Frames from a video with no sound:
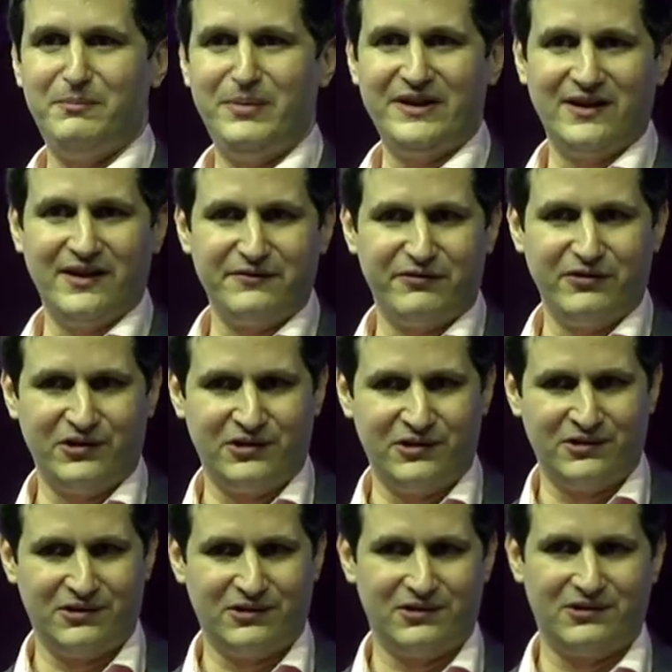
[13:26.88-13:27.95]
a bit like
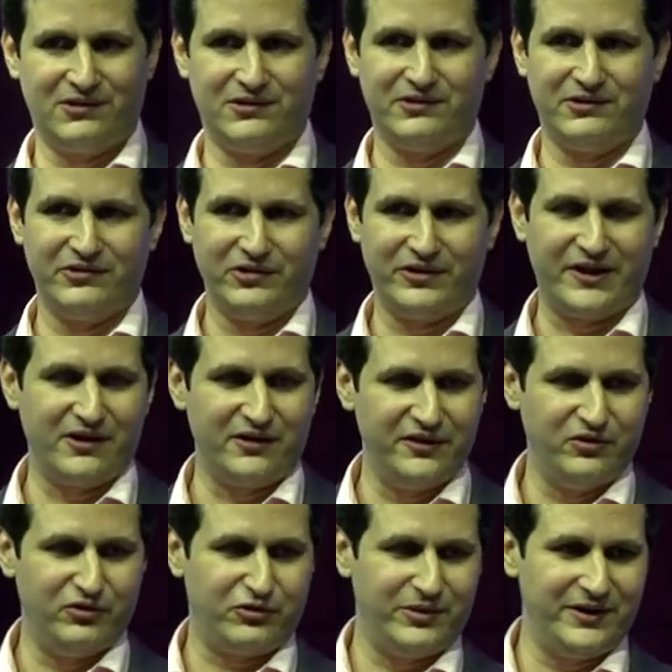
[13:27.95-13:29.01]
for the car
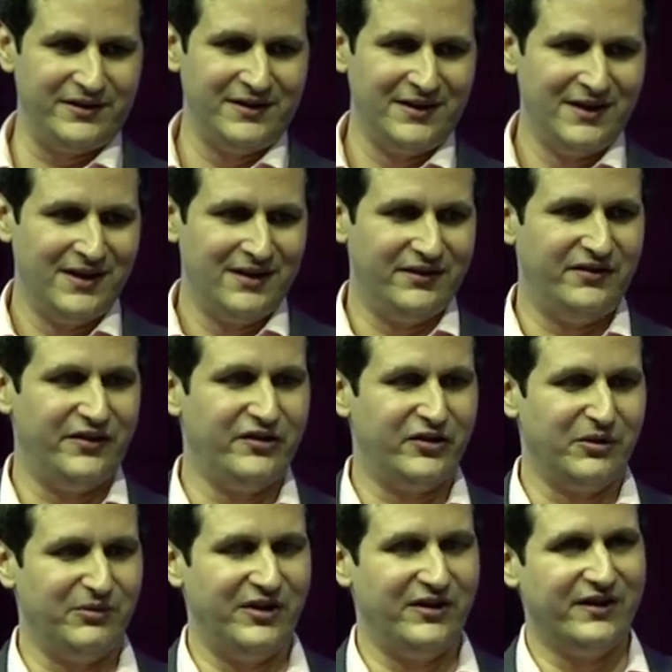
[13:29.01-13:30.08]
industry, this is
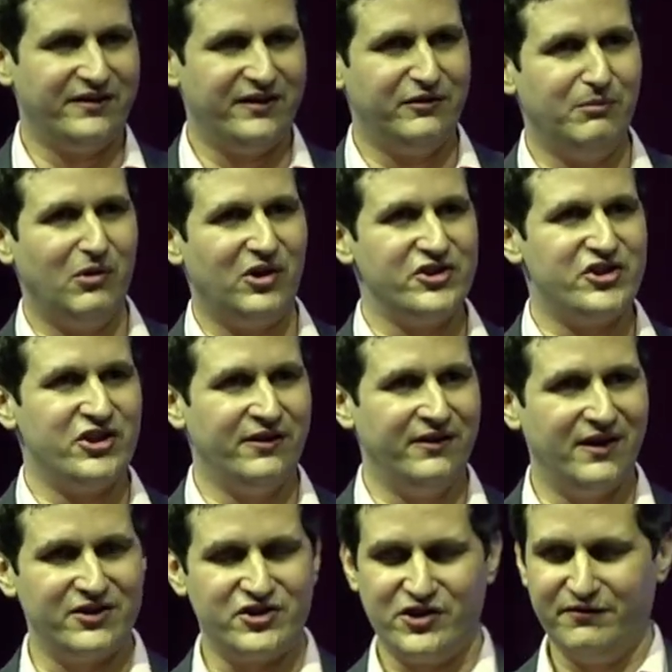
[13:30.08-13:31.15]
something that is more
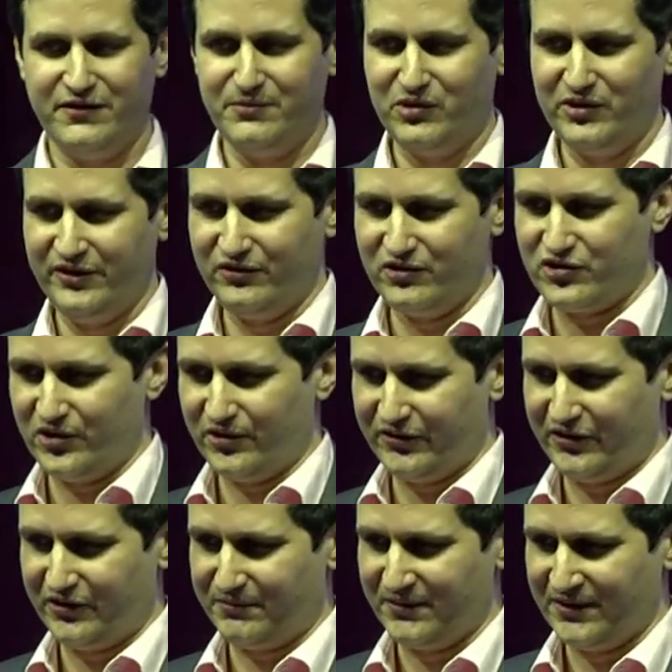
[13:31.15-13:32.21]
achie achievable in the
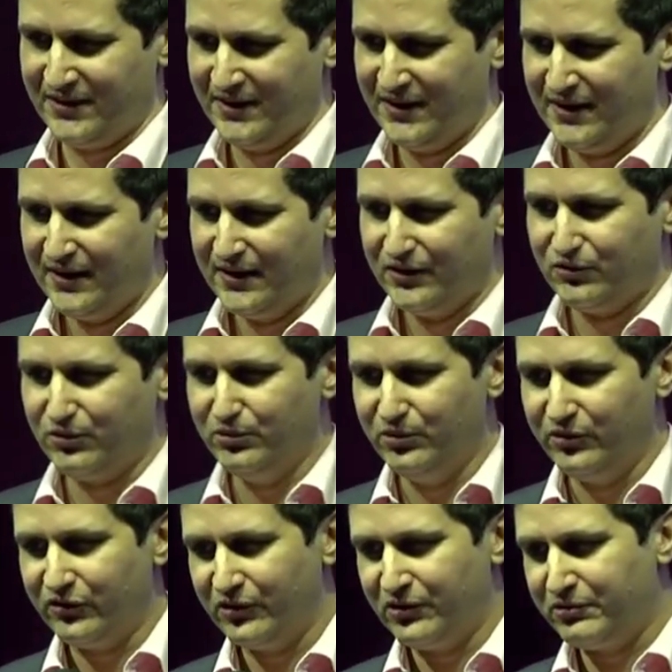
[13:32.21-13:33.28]
short term. To
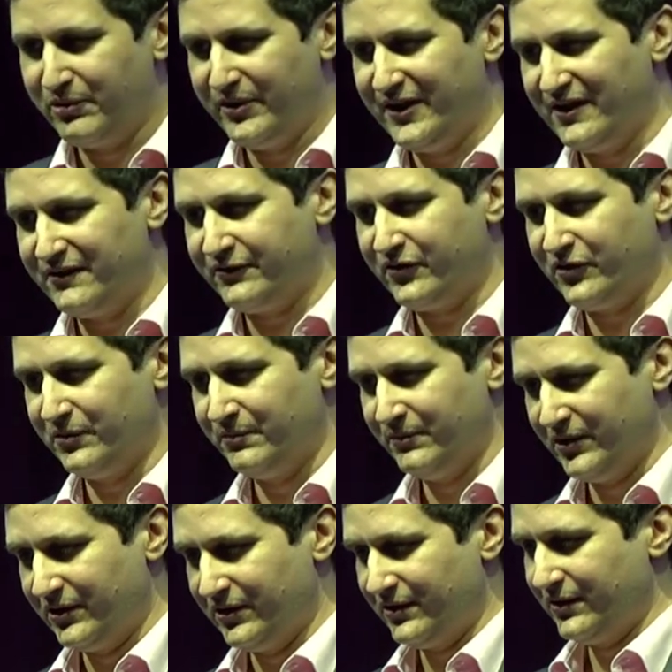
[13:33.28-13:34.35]
do so, we have
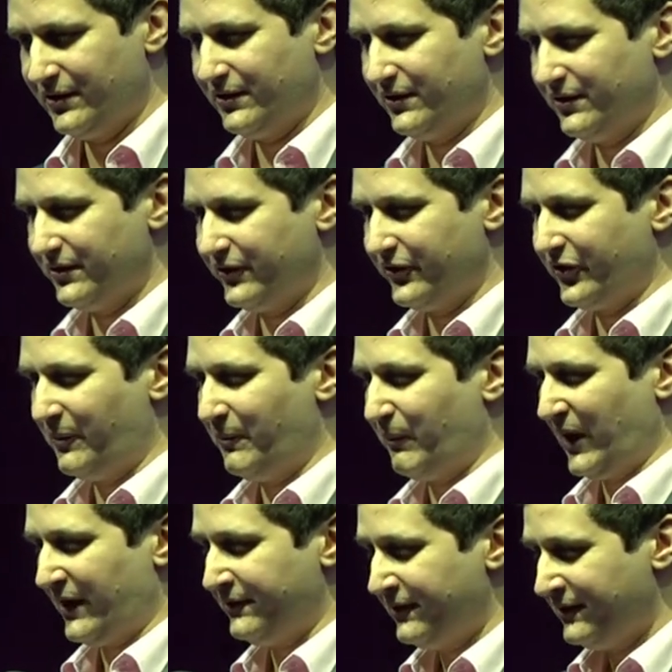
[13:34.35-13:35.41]
some, uh, some
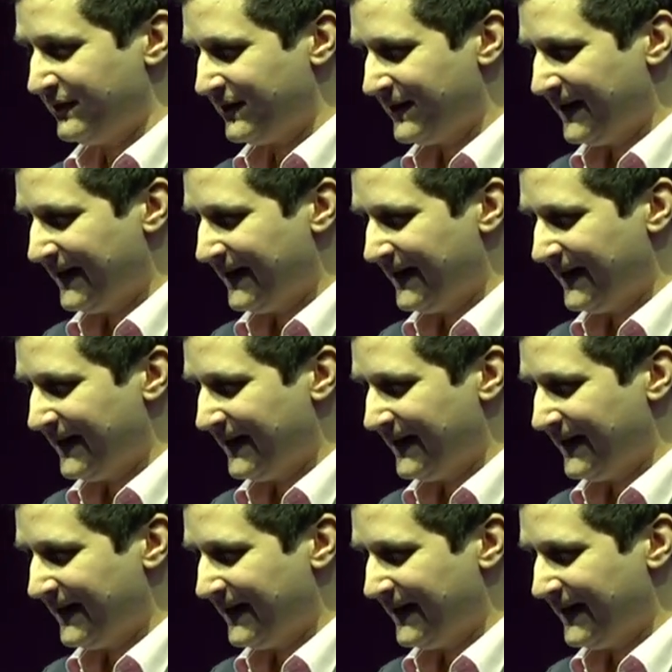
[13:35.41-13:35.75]
plan